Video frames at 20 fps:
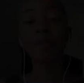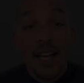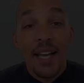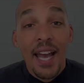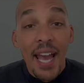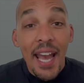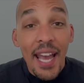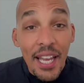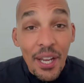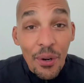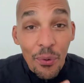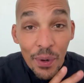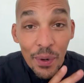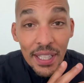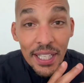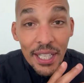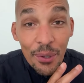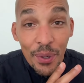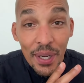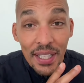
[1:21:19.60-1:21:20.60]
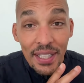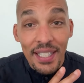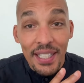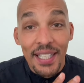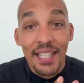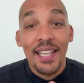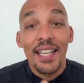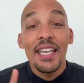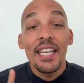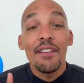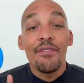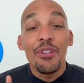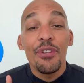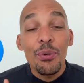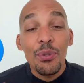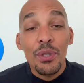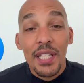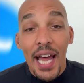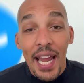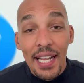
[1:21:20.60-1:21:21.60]
Hey, really quickly, if
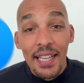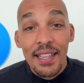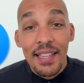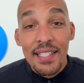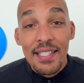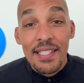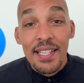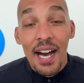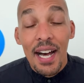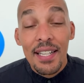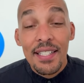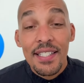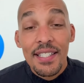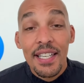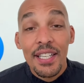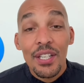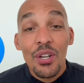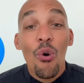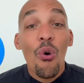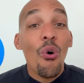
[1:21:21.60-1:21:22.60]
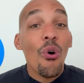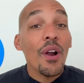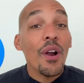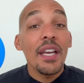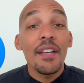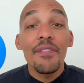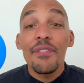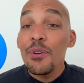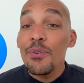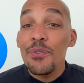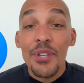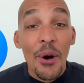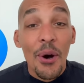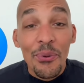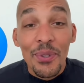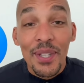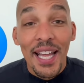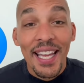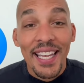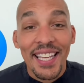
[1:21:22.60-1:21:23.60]
you like this content or if you
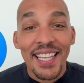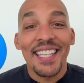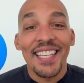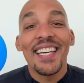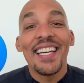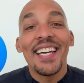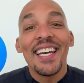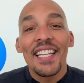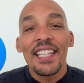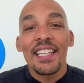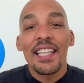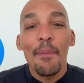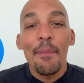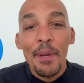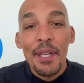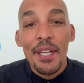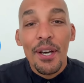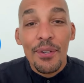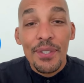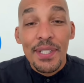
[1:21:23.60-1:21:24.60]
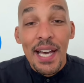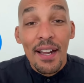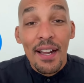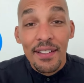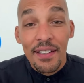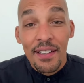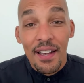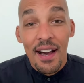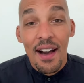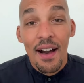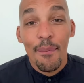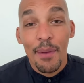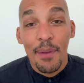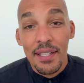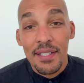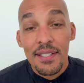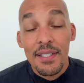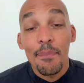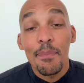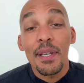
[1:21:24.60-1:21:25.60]
don't like it, let me know down in the
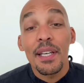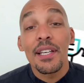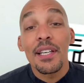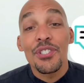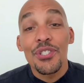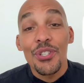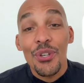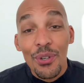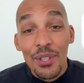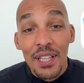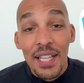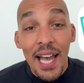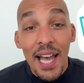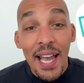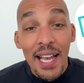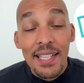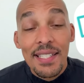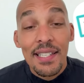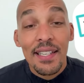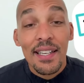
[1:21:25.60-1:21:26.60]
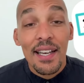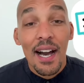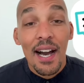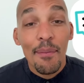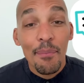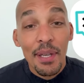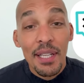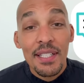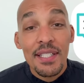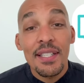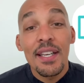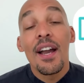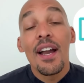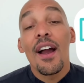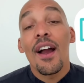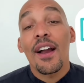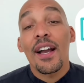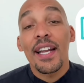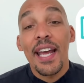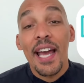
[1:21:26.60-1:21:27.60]
comments, because your likes and comments
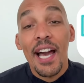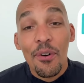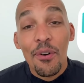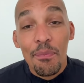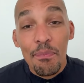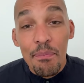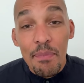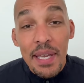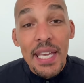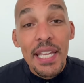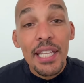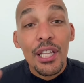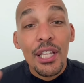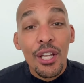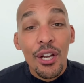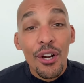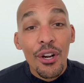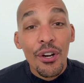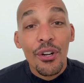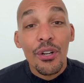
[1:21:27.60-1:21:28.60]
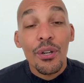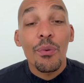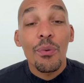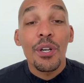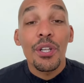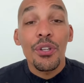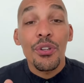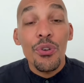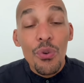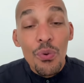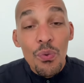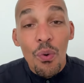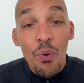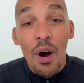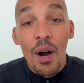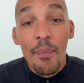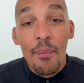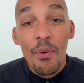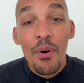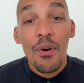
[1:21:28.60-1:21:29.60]
are going to help me learn what you
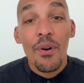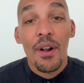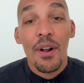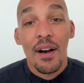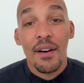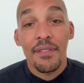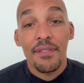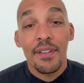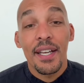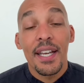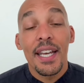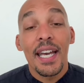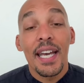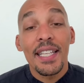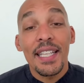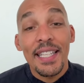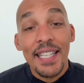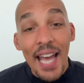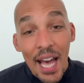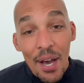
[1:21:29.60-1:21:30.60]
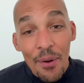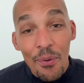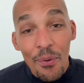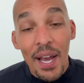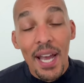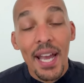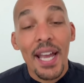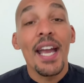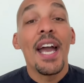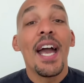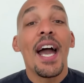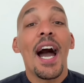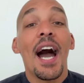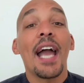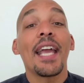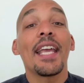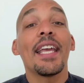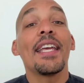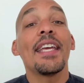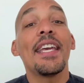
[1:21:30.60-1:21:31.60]
want more of. And then that way I
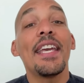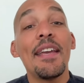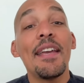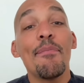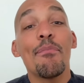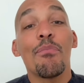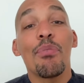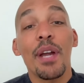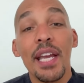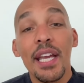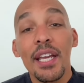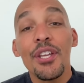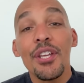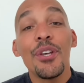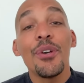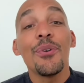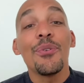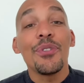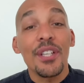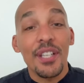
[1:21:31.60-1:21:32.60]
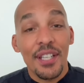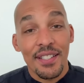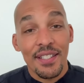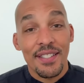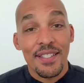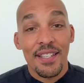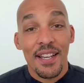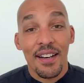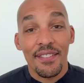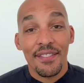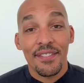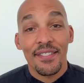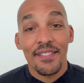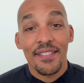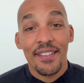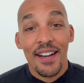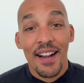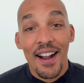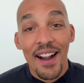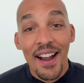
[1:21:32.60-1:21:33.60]
can keep bringing you the good stuff.
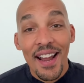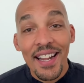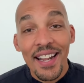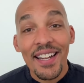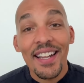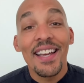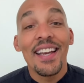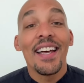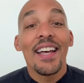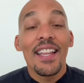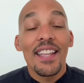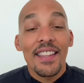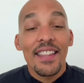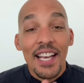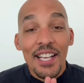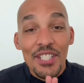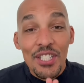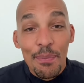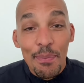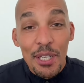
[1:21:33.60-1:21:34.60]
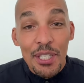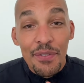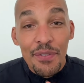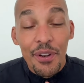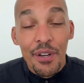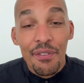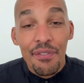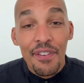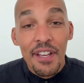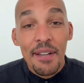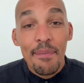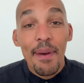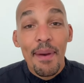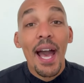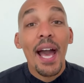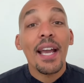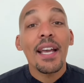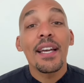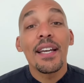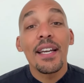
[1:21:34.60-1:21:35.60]
All right. Thanks so much for your
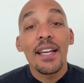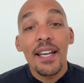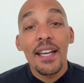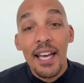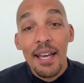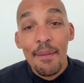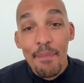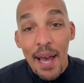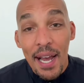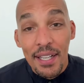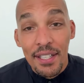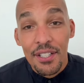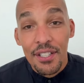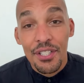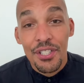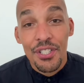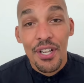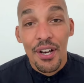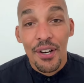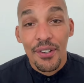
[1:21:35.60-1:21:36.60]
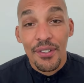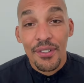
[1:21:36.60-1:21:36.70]
feedback, and back to the show.